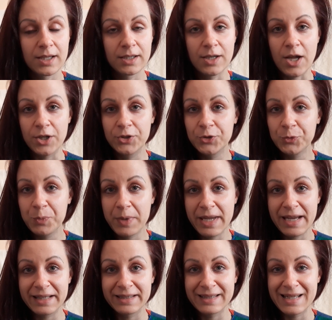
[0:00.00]
not to
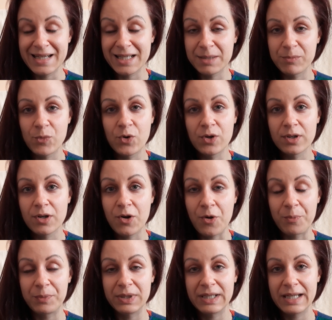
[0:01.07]
make things more
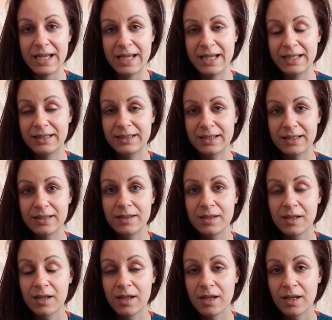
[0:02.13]
complicated.
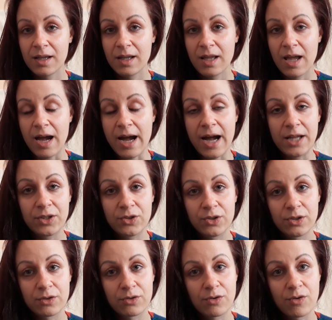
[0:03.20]
Honor
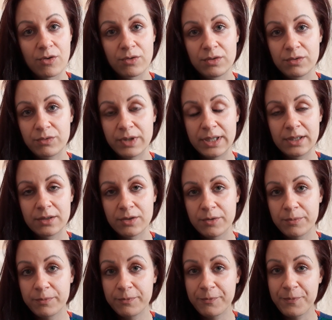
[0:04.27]
your own
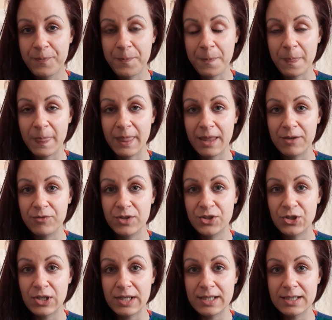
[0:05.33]
rhythm,
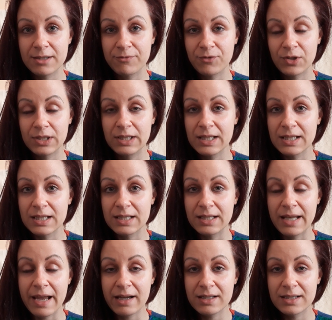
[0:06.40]
which is what this
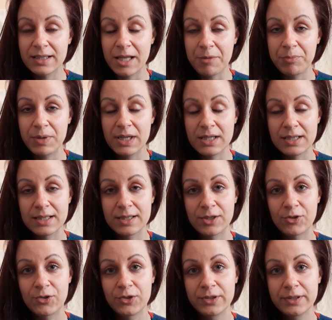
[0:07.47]
next stepping
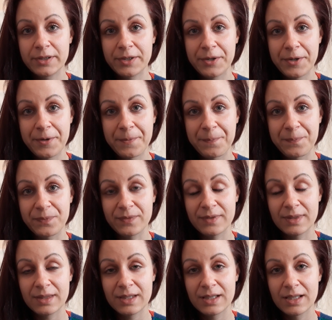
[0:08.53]
stone
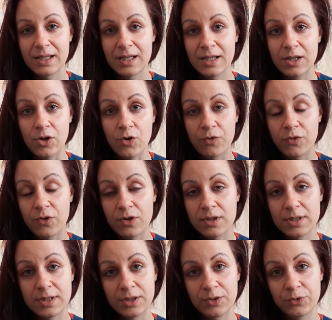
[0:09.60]

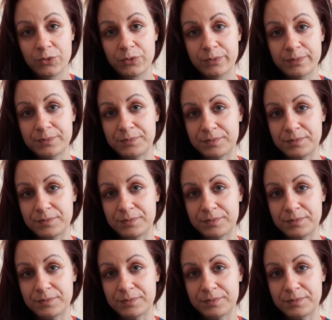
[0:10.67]
offers you.